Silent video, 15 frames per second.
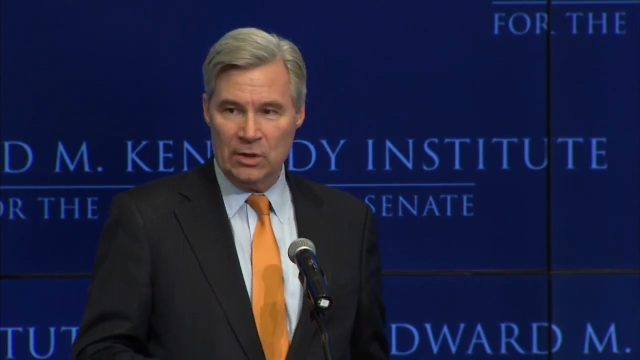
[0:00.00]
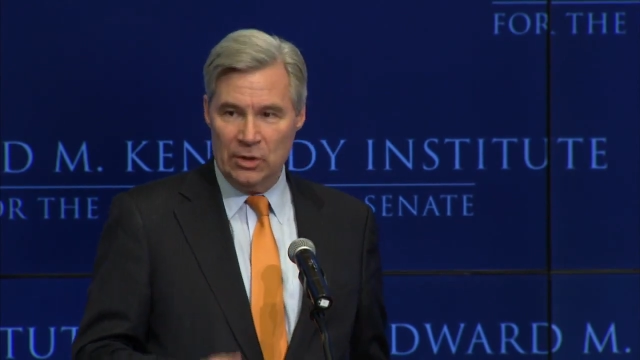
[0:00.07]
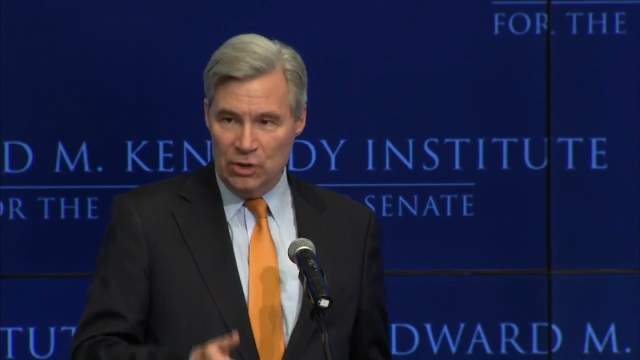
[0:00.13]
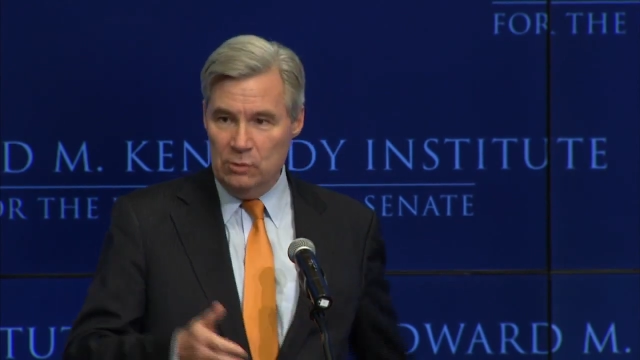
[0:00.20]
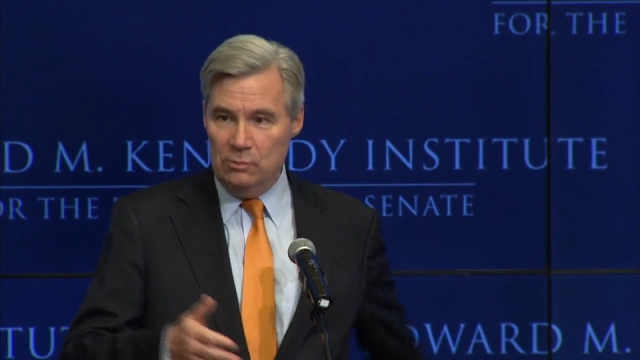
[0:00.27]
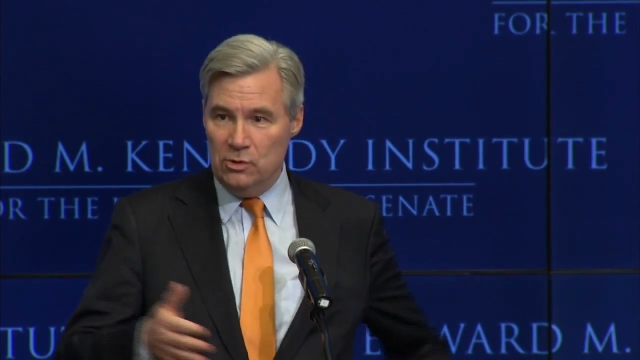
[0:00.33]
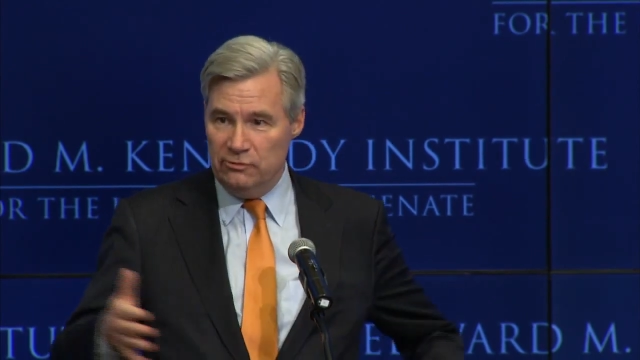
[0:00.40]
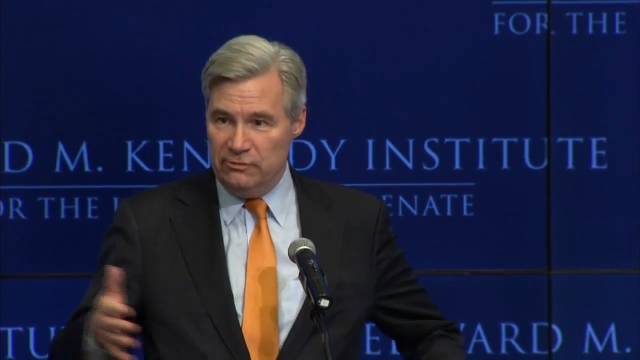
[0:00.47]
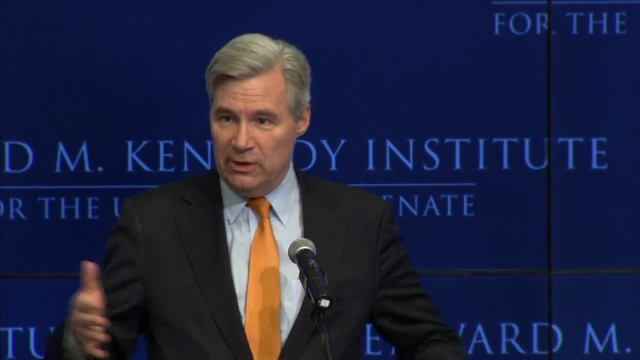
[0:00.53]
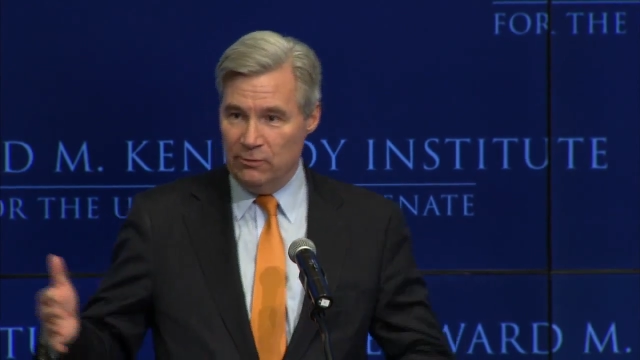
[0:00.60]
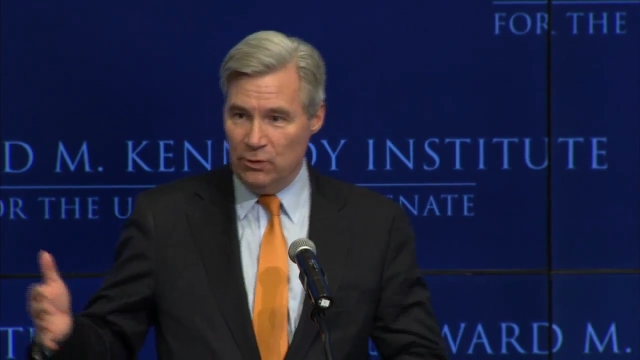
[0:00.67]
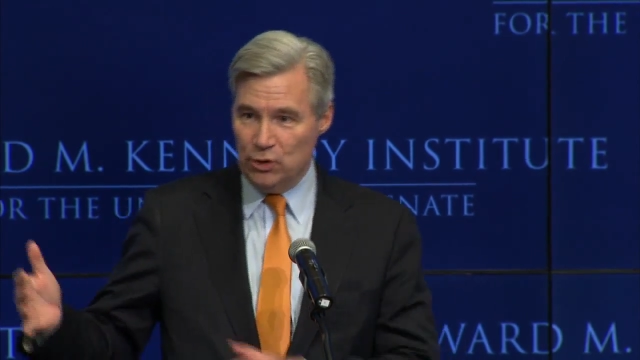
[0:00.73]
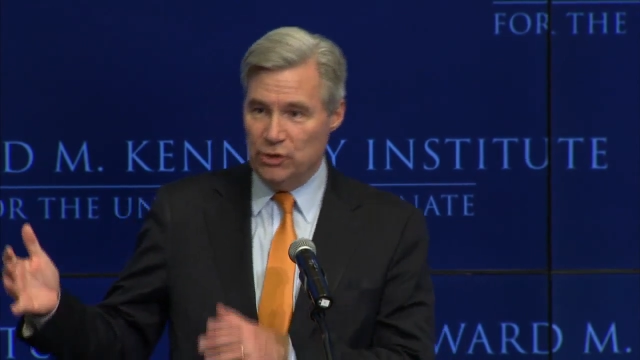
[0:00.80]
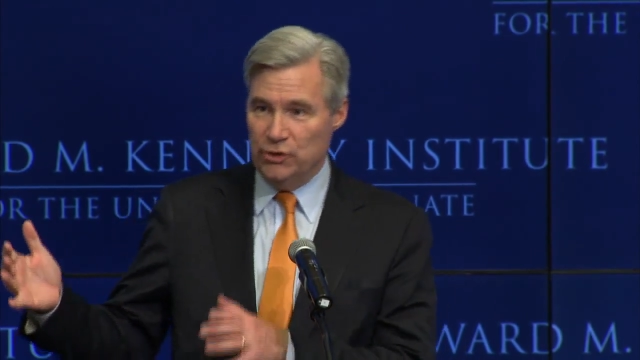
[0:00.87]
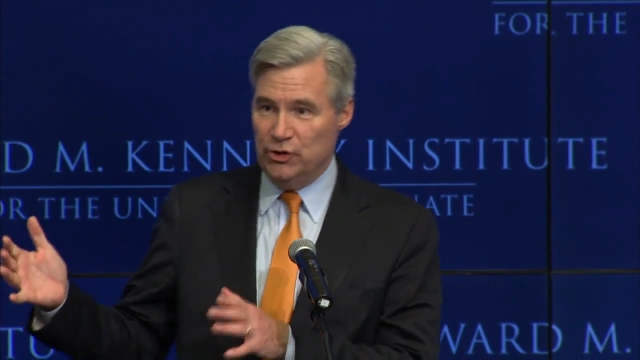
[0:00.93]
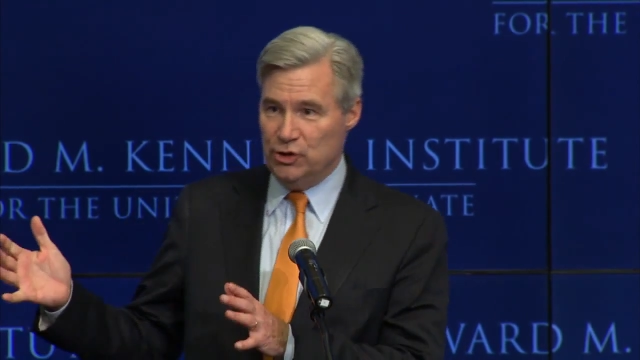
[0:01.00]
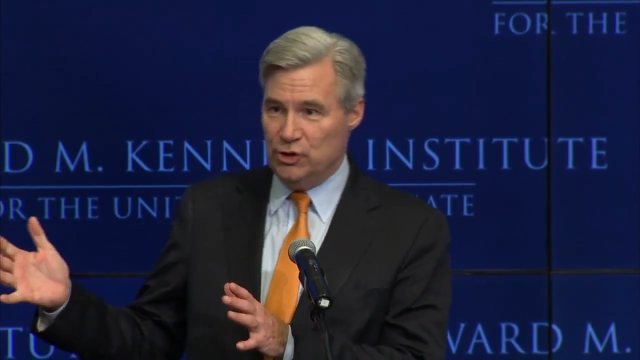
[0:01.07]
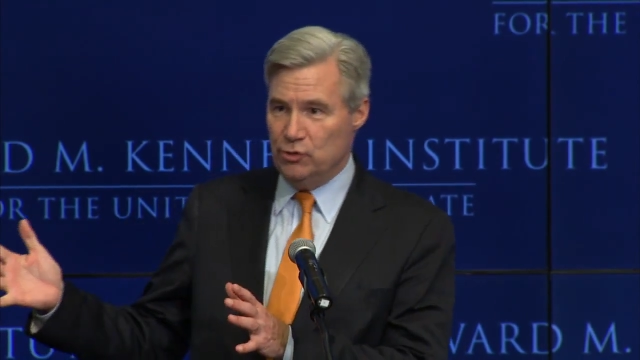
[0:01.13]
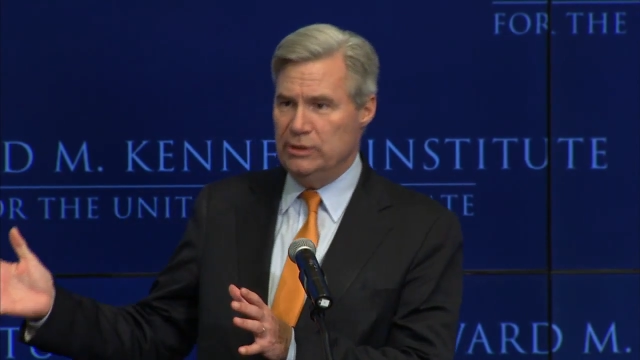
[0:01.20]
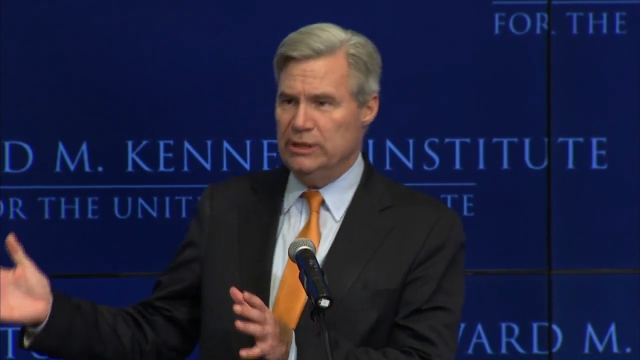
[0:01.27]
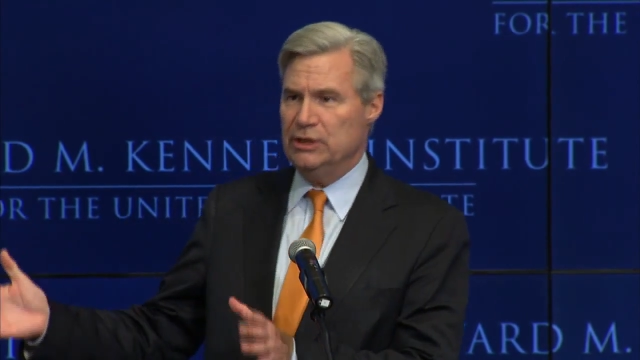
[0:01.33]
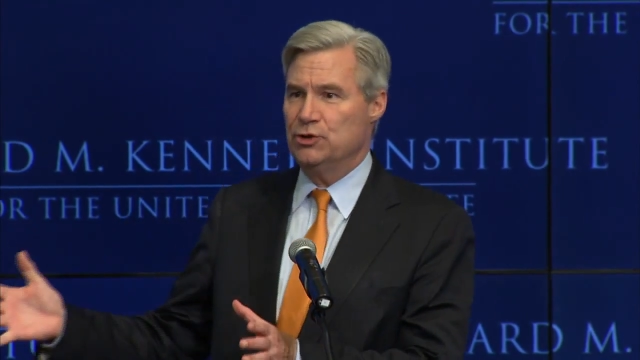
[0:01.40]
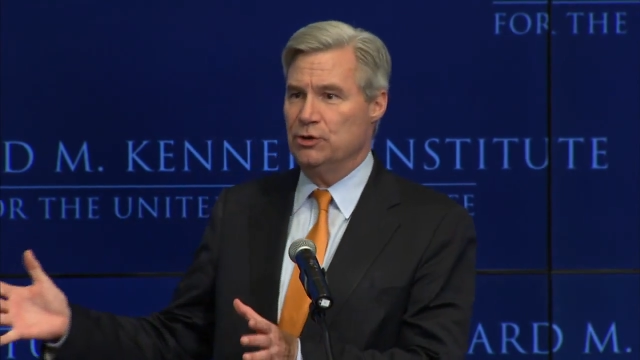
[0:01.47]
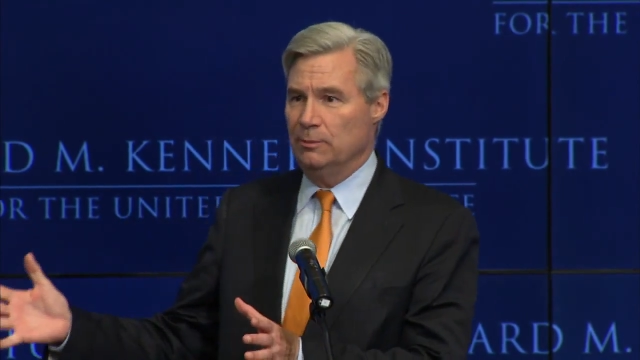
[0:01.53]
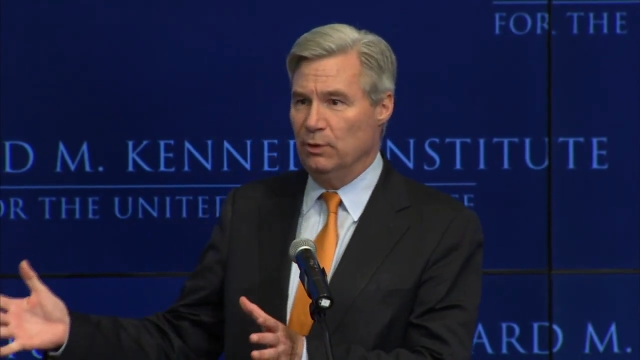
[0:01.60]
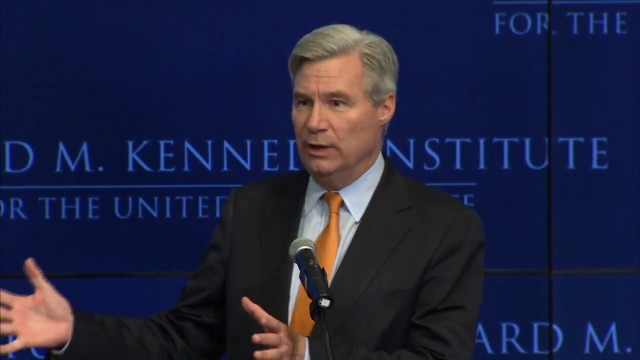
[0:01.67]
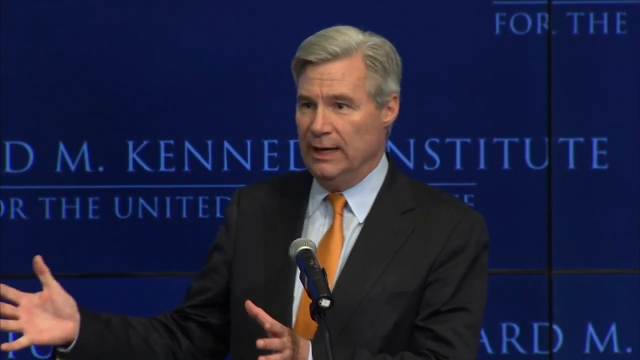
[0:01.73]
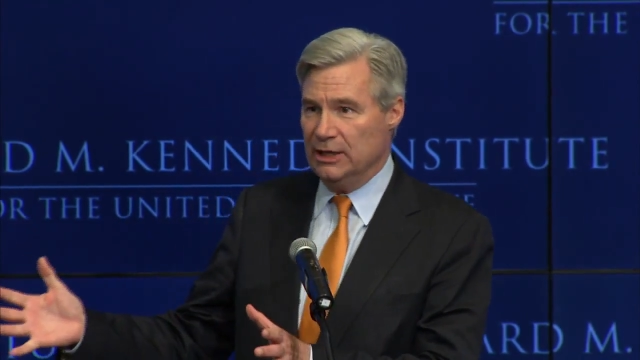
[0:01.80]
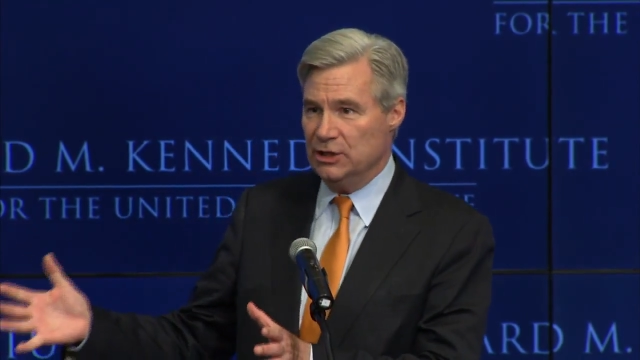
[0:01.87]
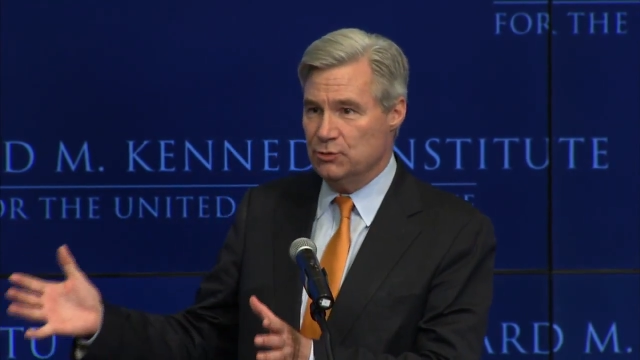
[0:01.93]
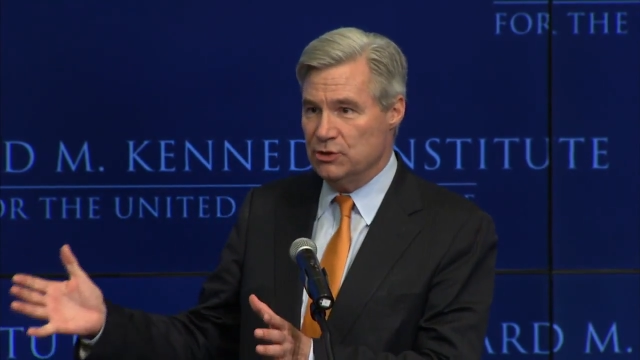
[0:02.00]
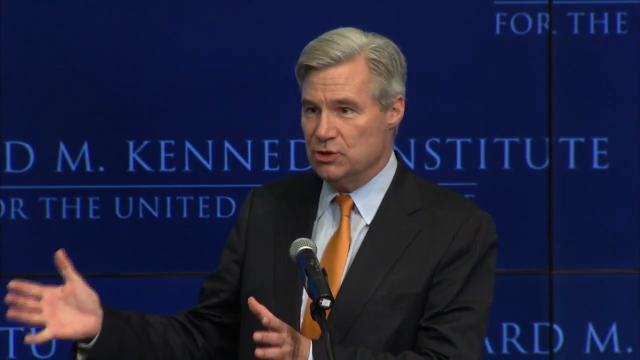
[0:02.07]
You move over to the judicial branch,